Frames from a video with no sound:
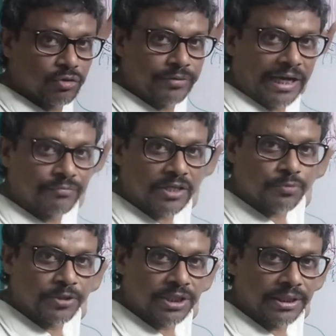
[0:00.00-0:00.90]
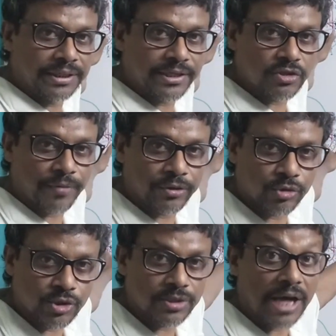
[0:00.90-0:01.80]
to be advanced feature in case of
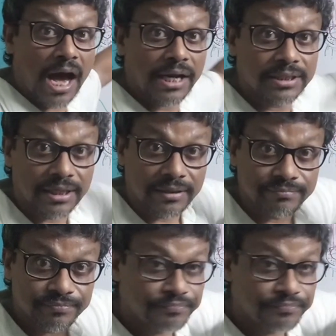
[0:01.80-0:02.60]
Anthoceros. Another